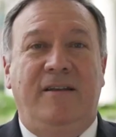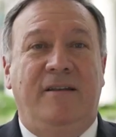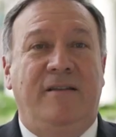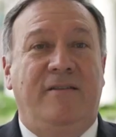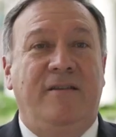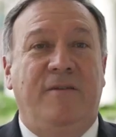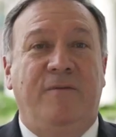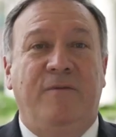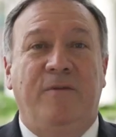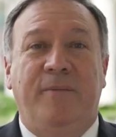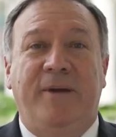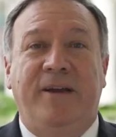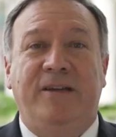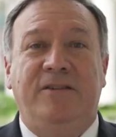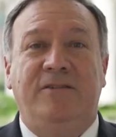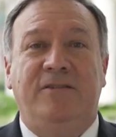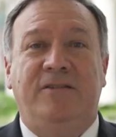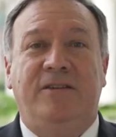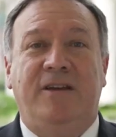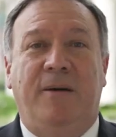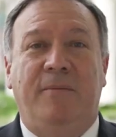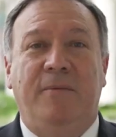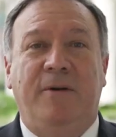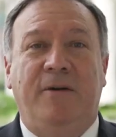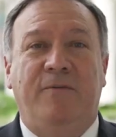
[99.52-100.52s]
this information
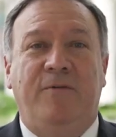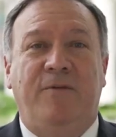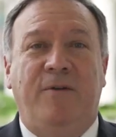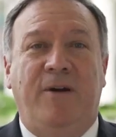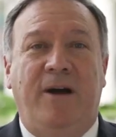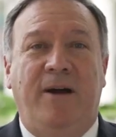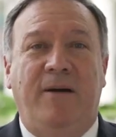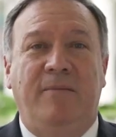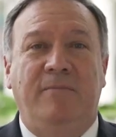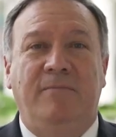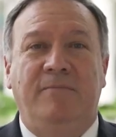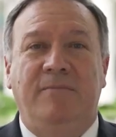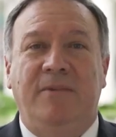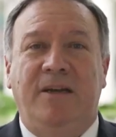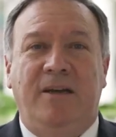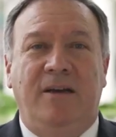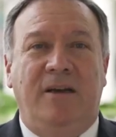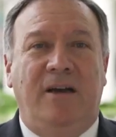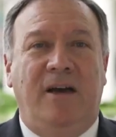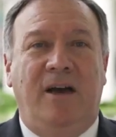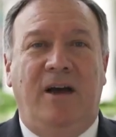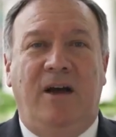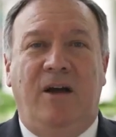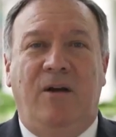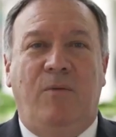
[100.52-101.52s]
is coming from
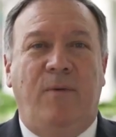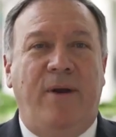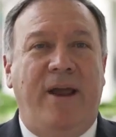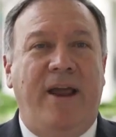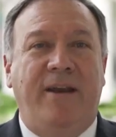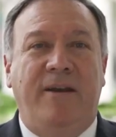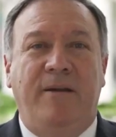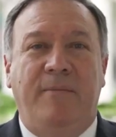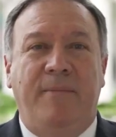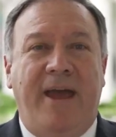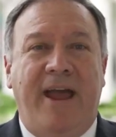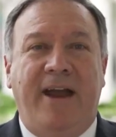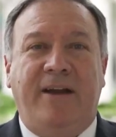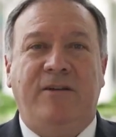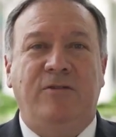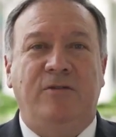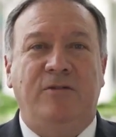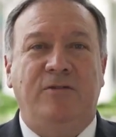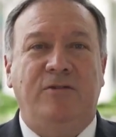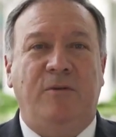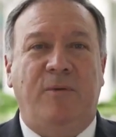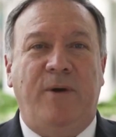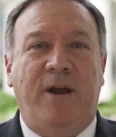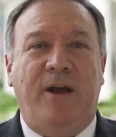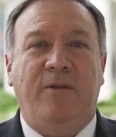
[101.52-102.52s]
uh, random
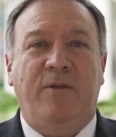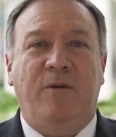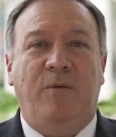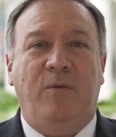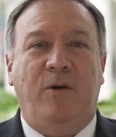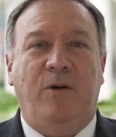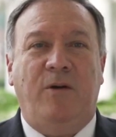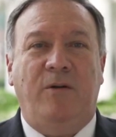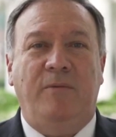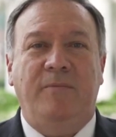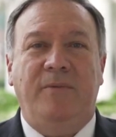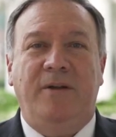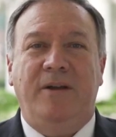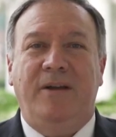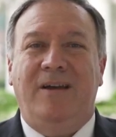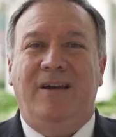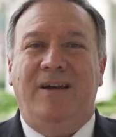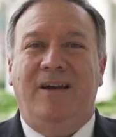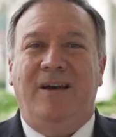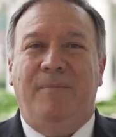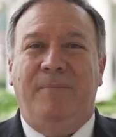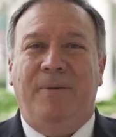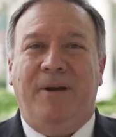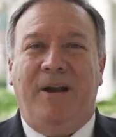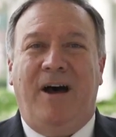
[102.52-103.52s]
actors around the world,
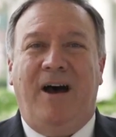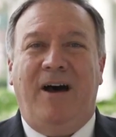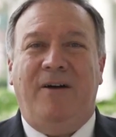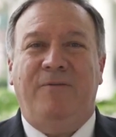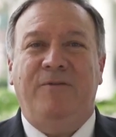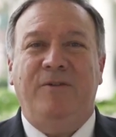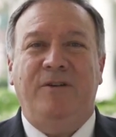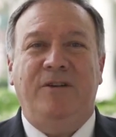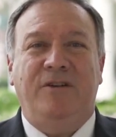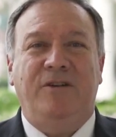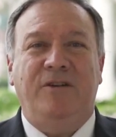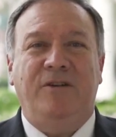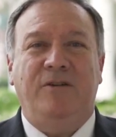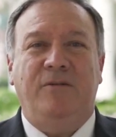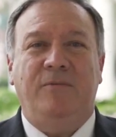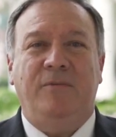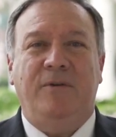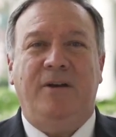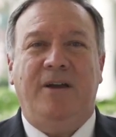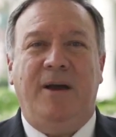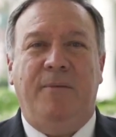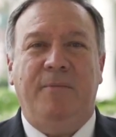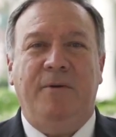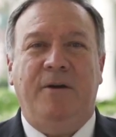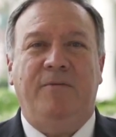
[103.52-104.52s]
but often too
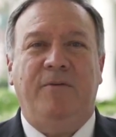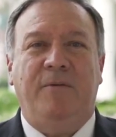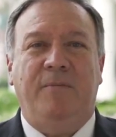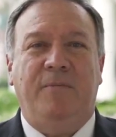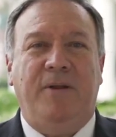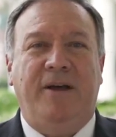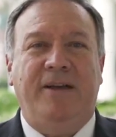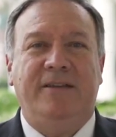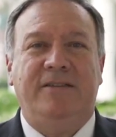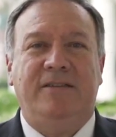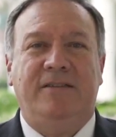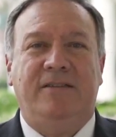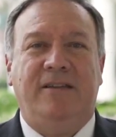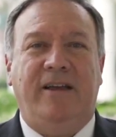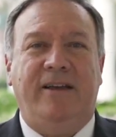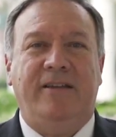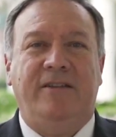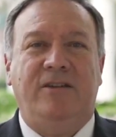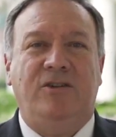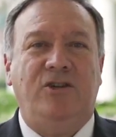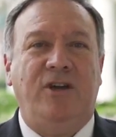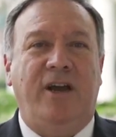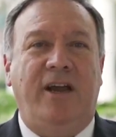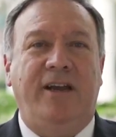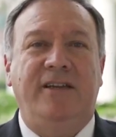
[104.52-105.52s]
coming from places
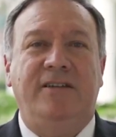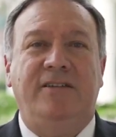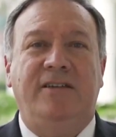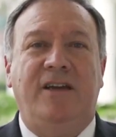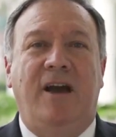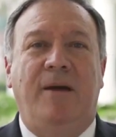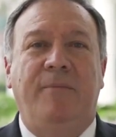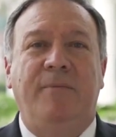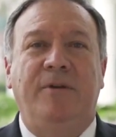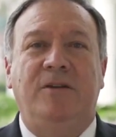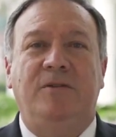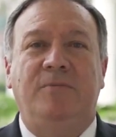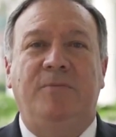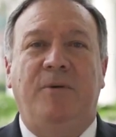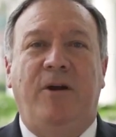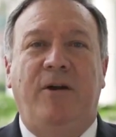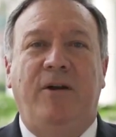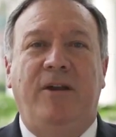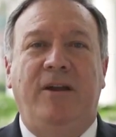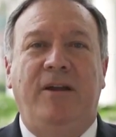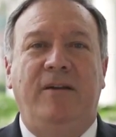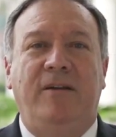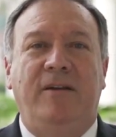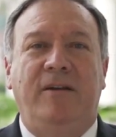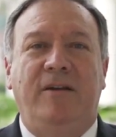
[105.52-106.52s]
like the Chinese Communist
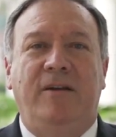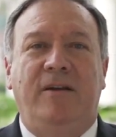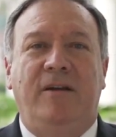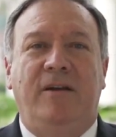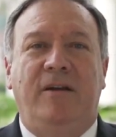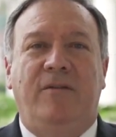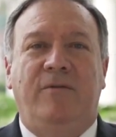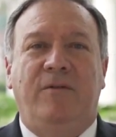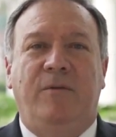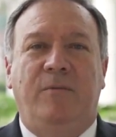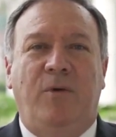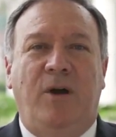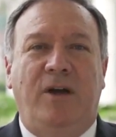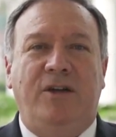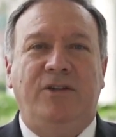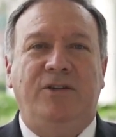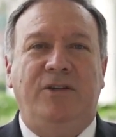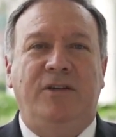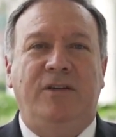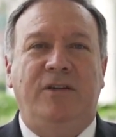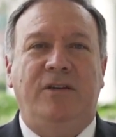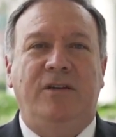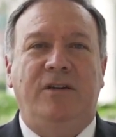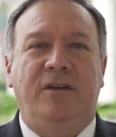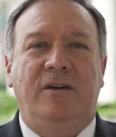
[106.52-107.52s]
Party, from
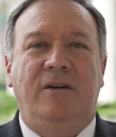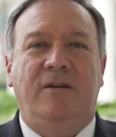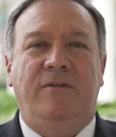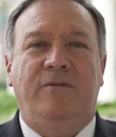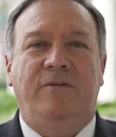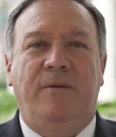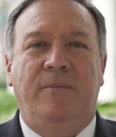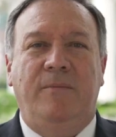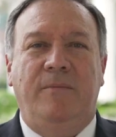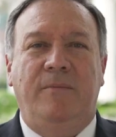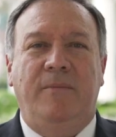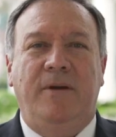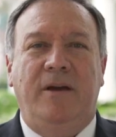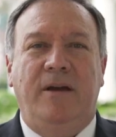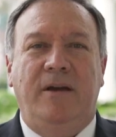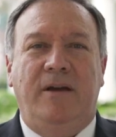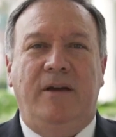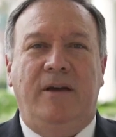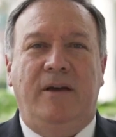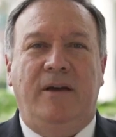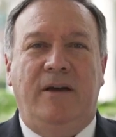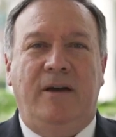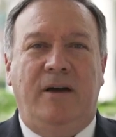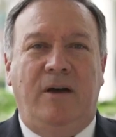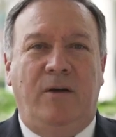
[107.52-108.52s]
Russia, from
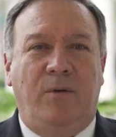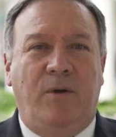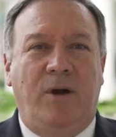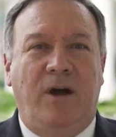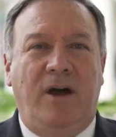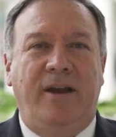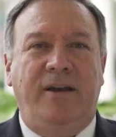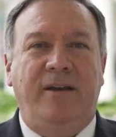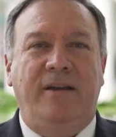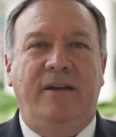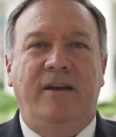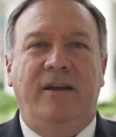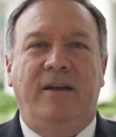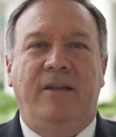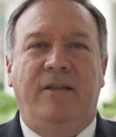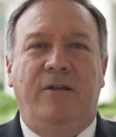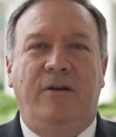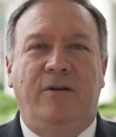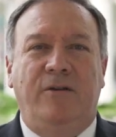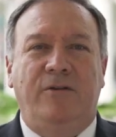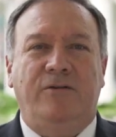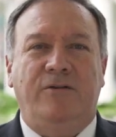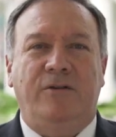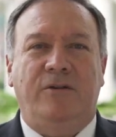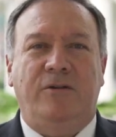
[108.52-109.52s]
uh, Iran.
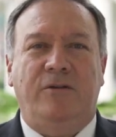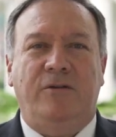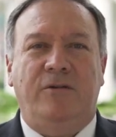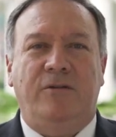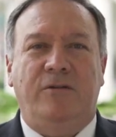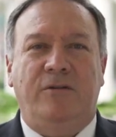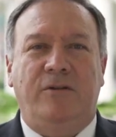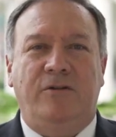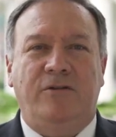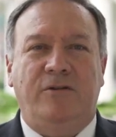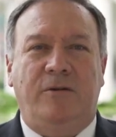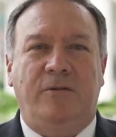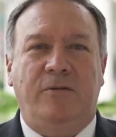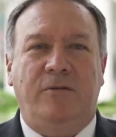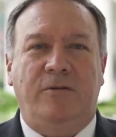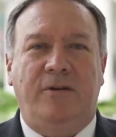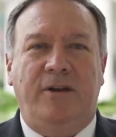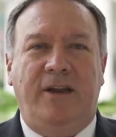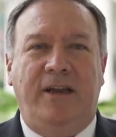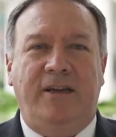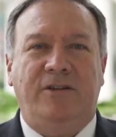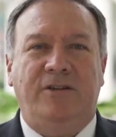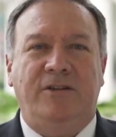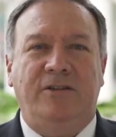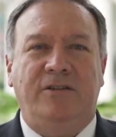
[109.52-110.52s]
Those are, those are
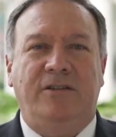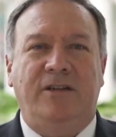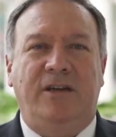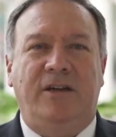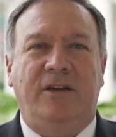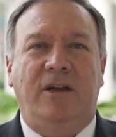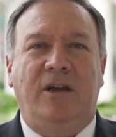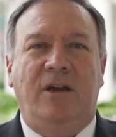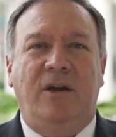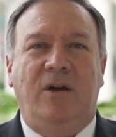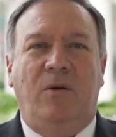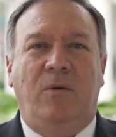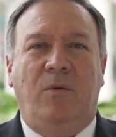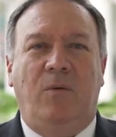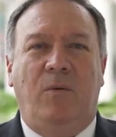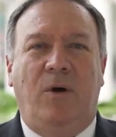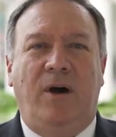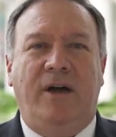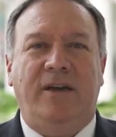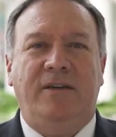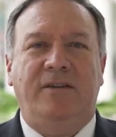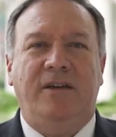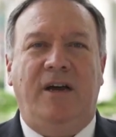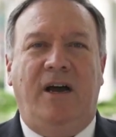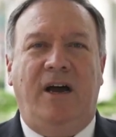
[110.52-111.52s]
nations that
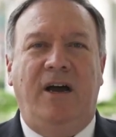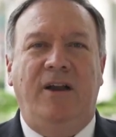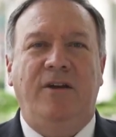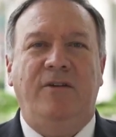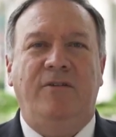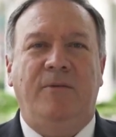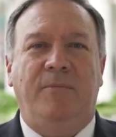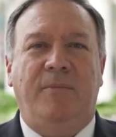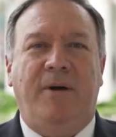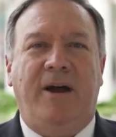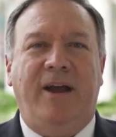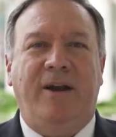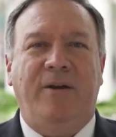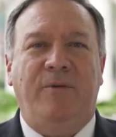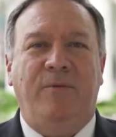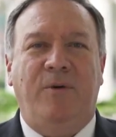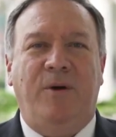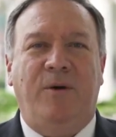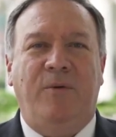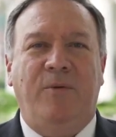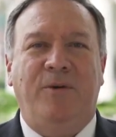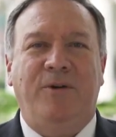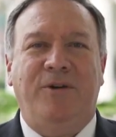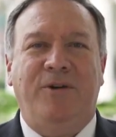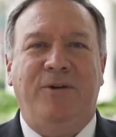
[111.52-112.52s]
want to undermine
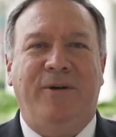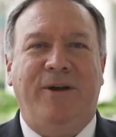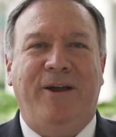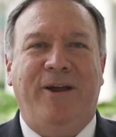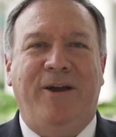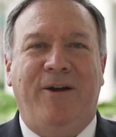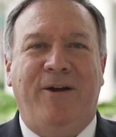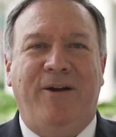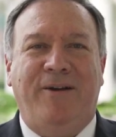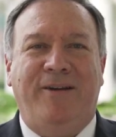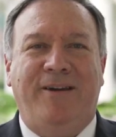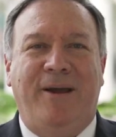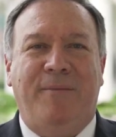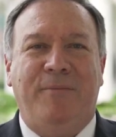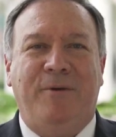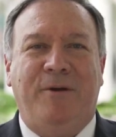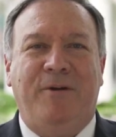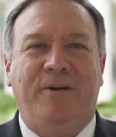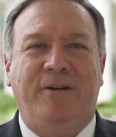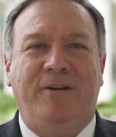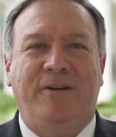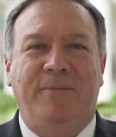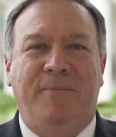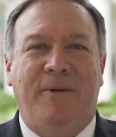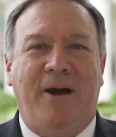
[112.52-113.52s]
what we're doing here, our dem
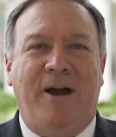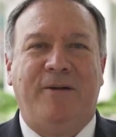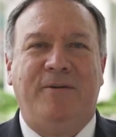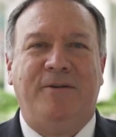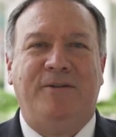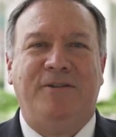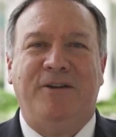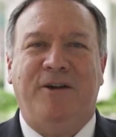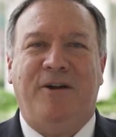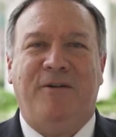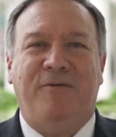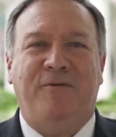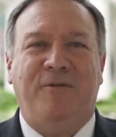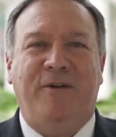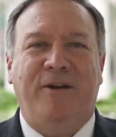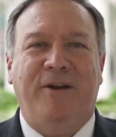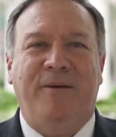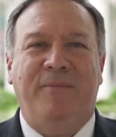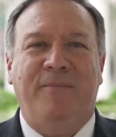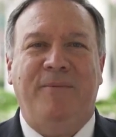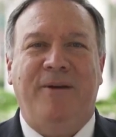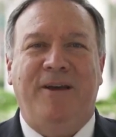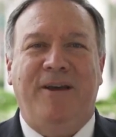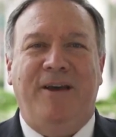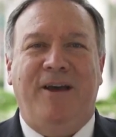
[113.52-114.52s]
democracy, our
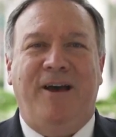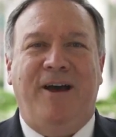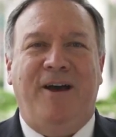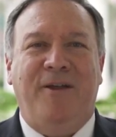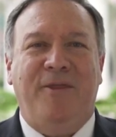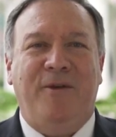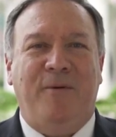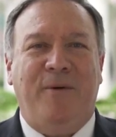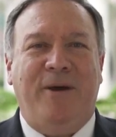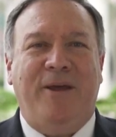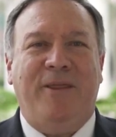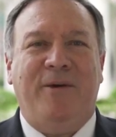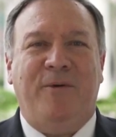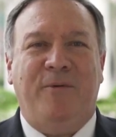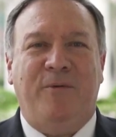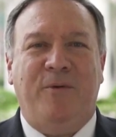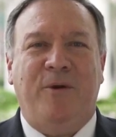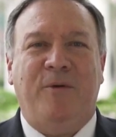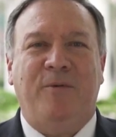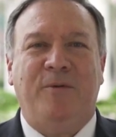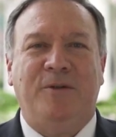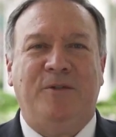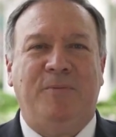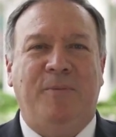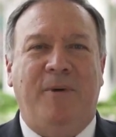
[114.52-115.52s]
freedom, uh, the way that
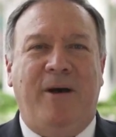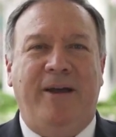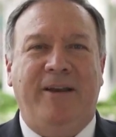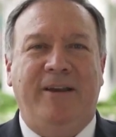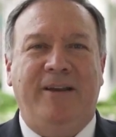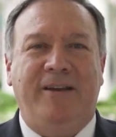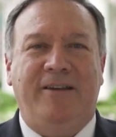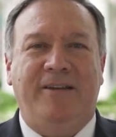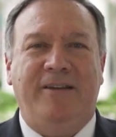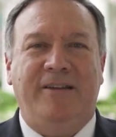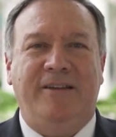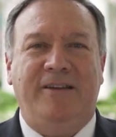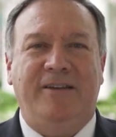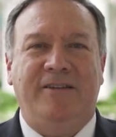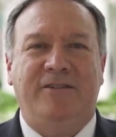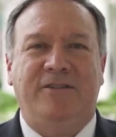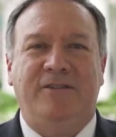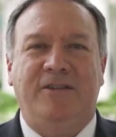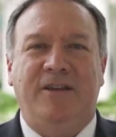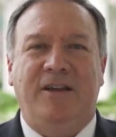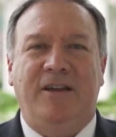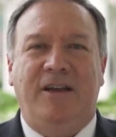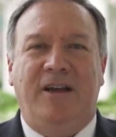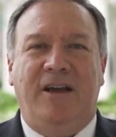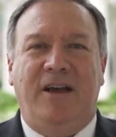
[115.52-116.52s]
we're responding to
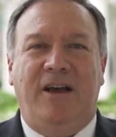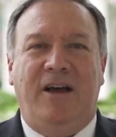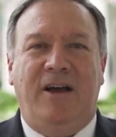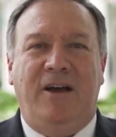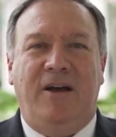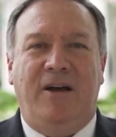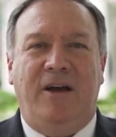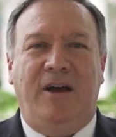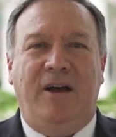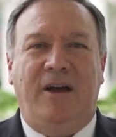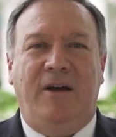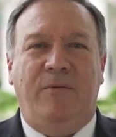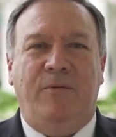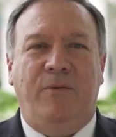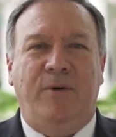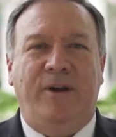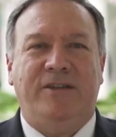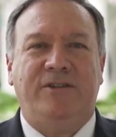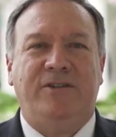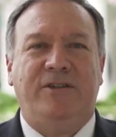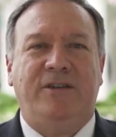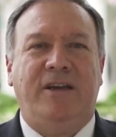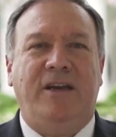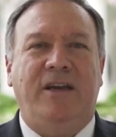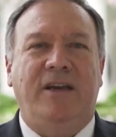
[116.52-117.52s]
this uh,
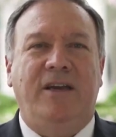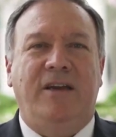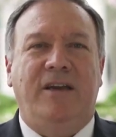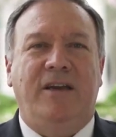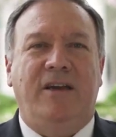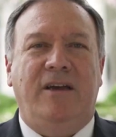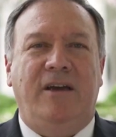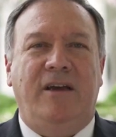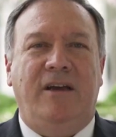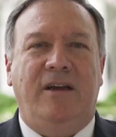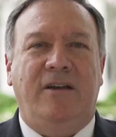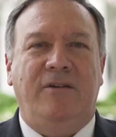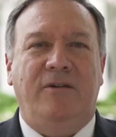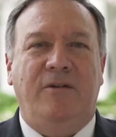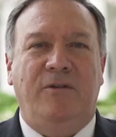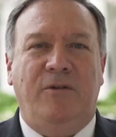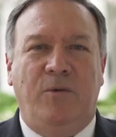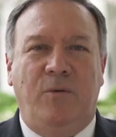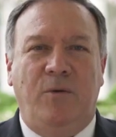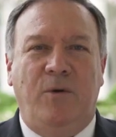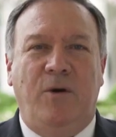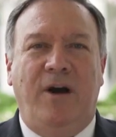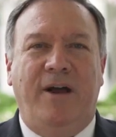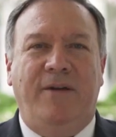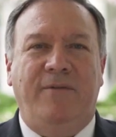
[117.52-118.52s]
risk, uh, to
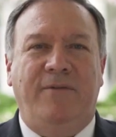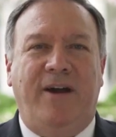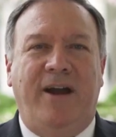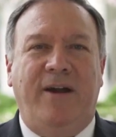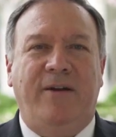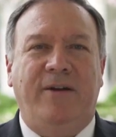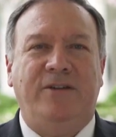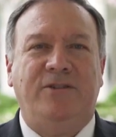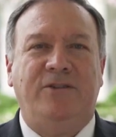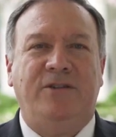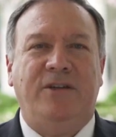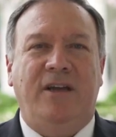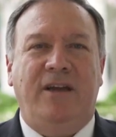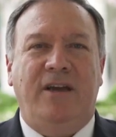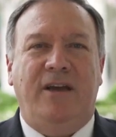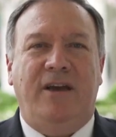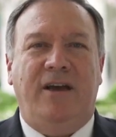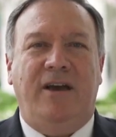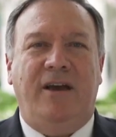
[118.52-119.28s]
the Wuhan virus.